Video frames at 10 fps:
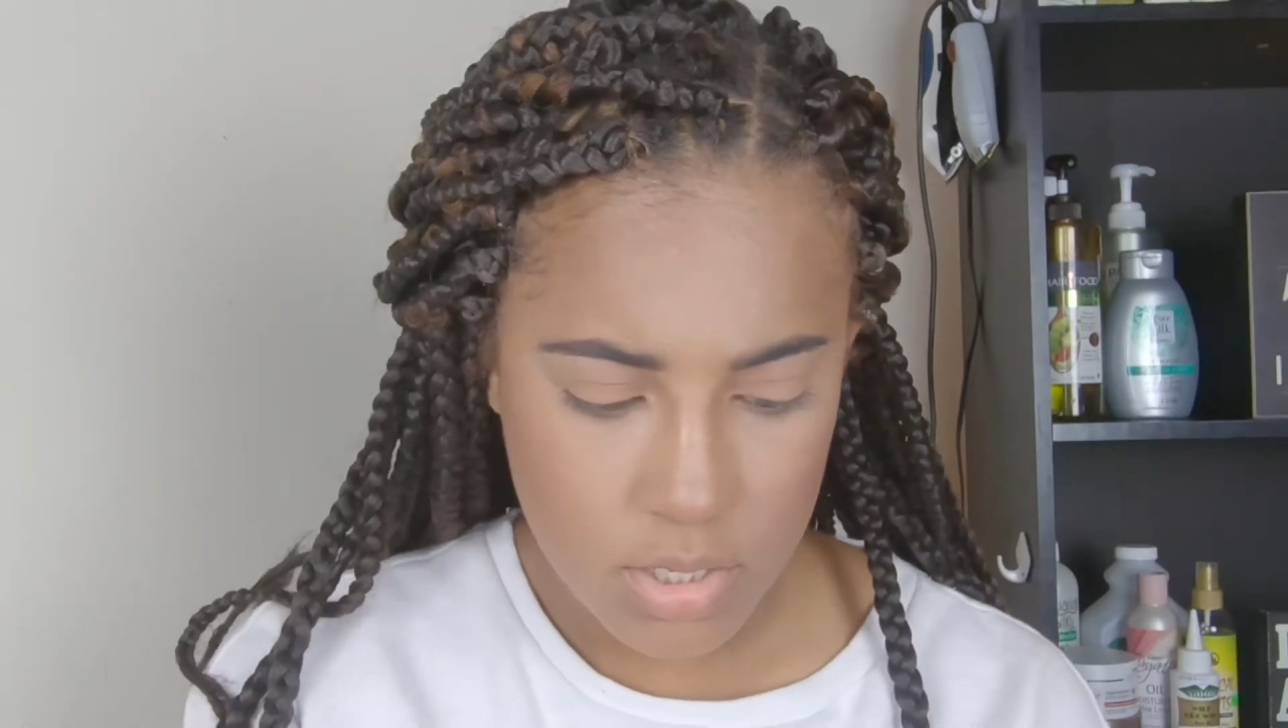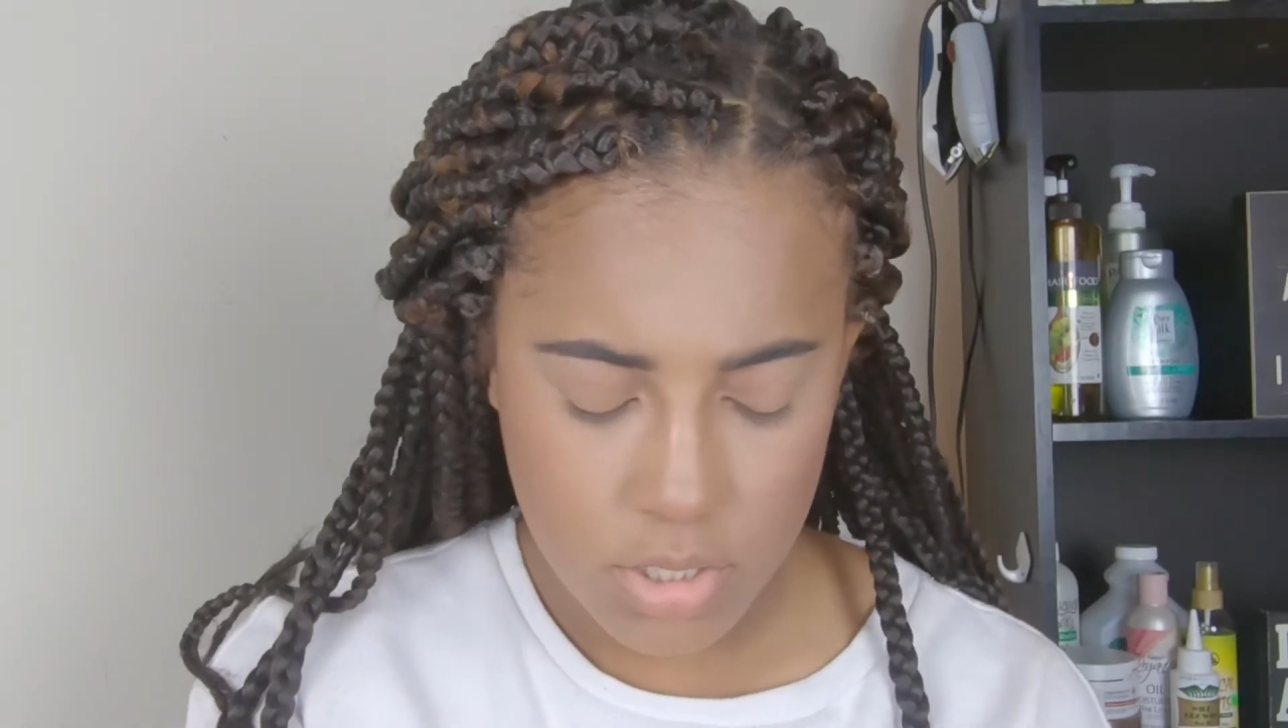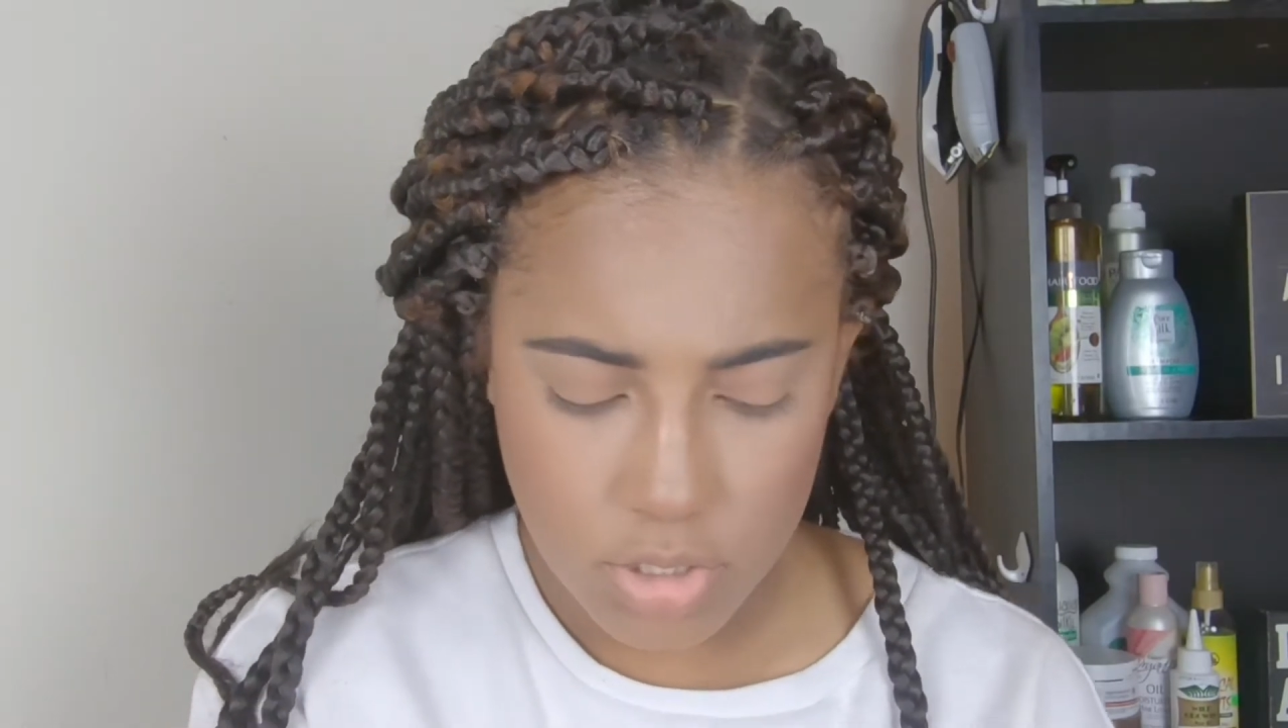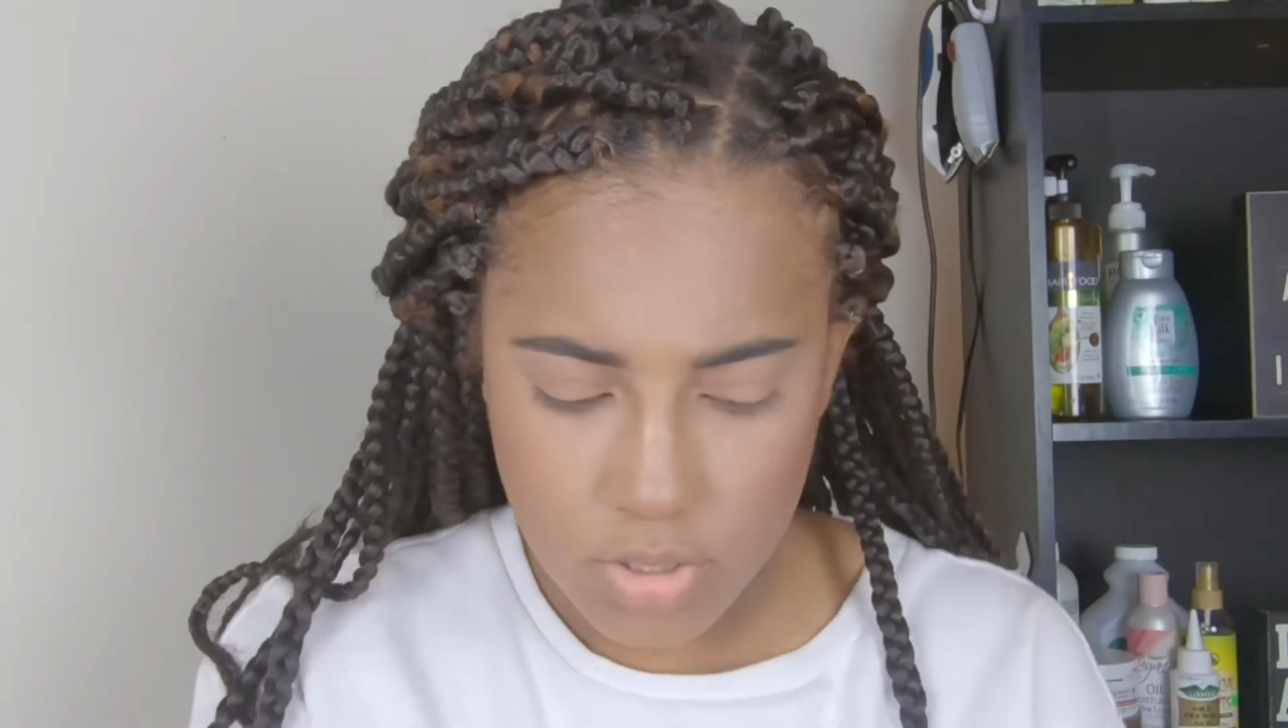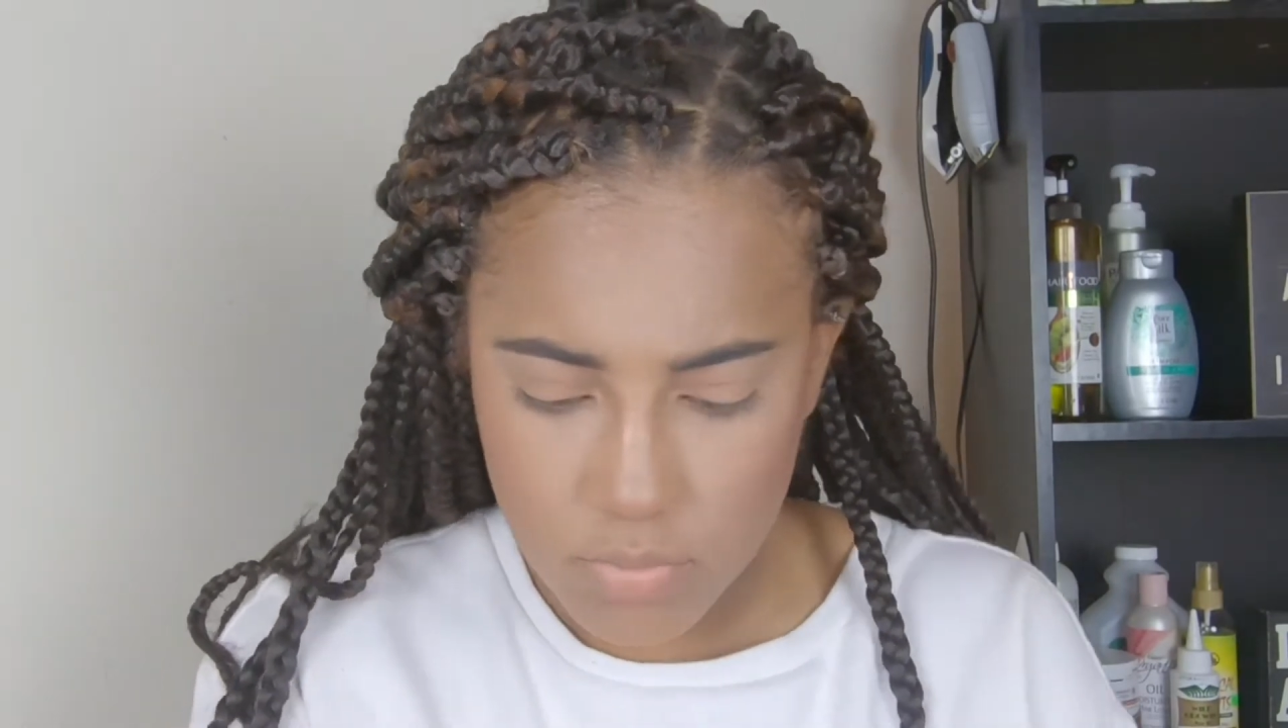
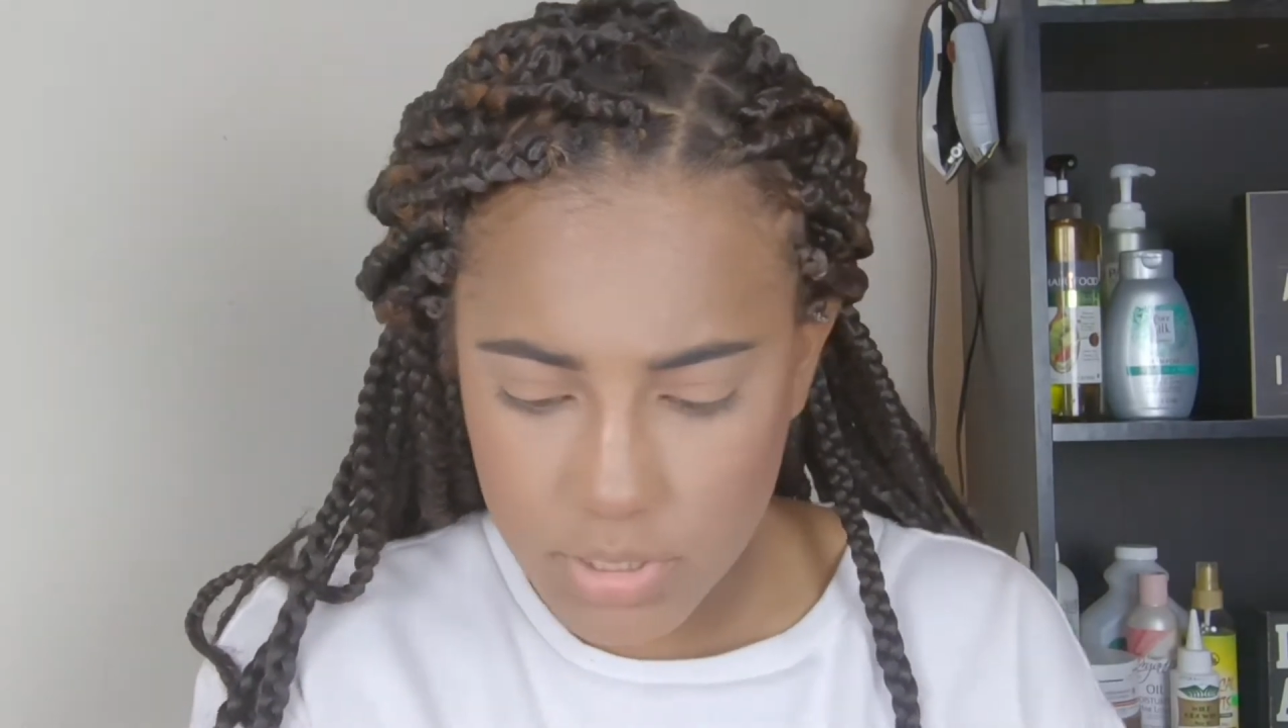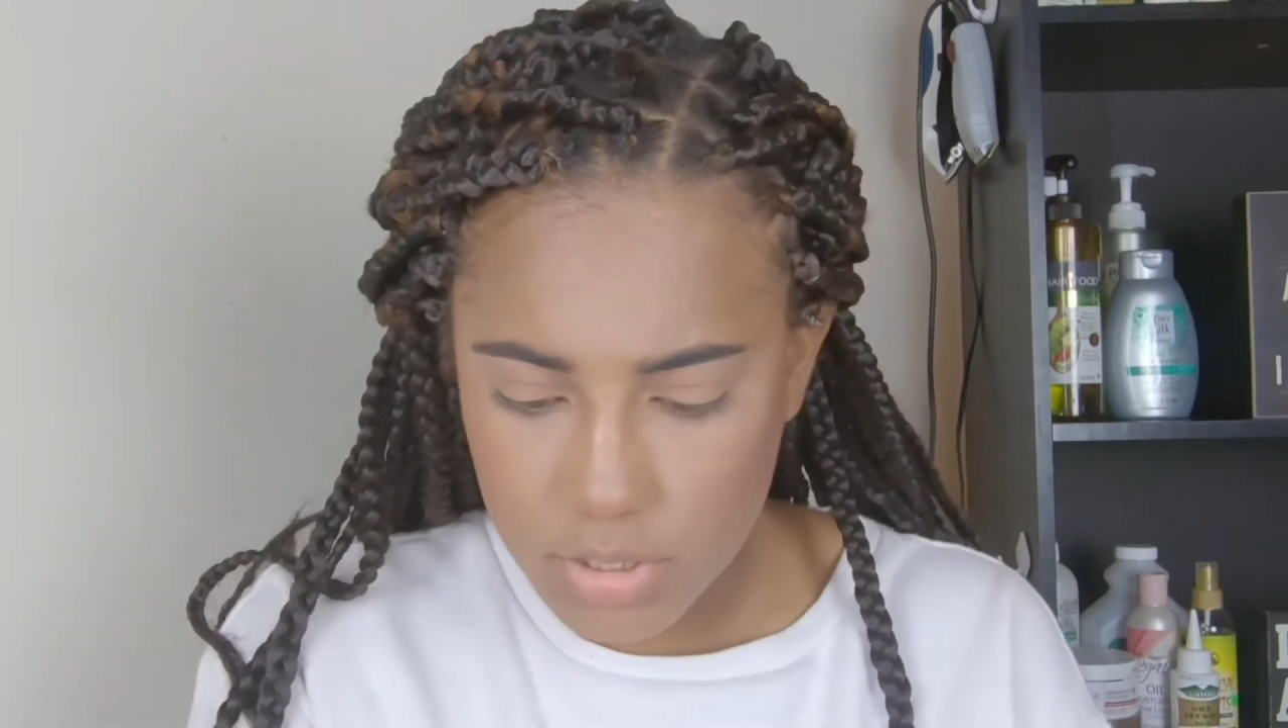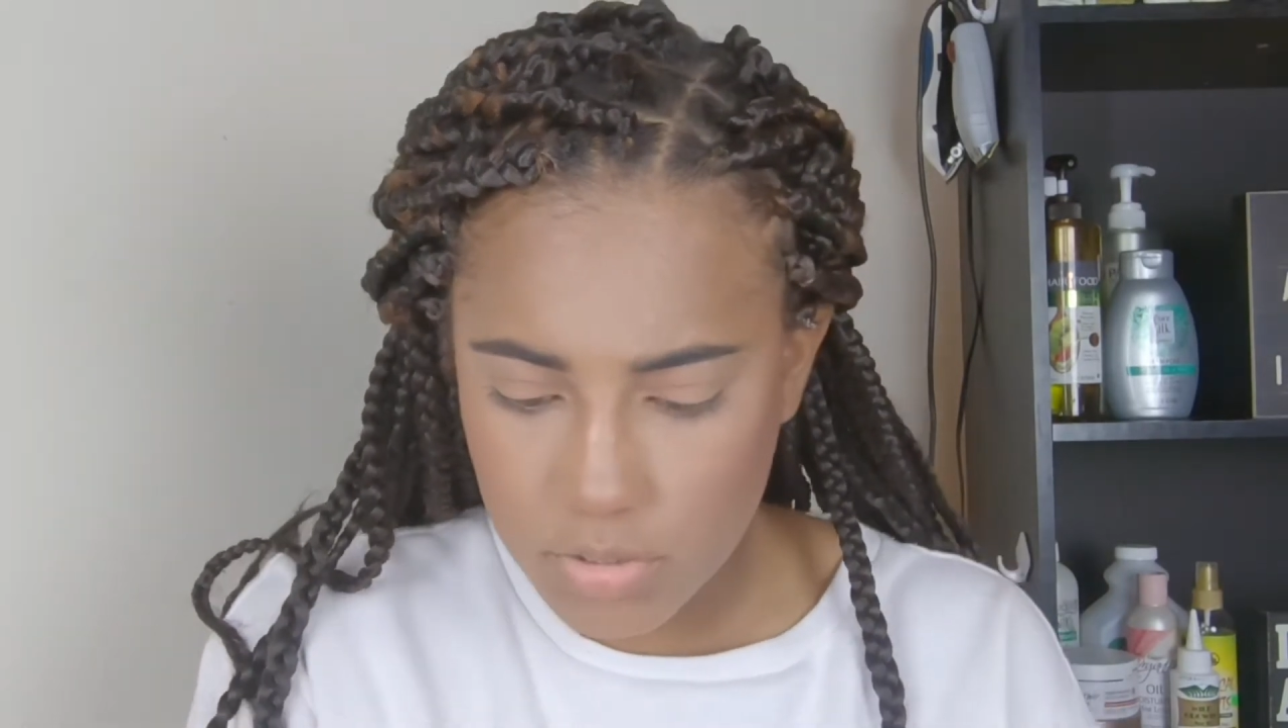You know what we can do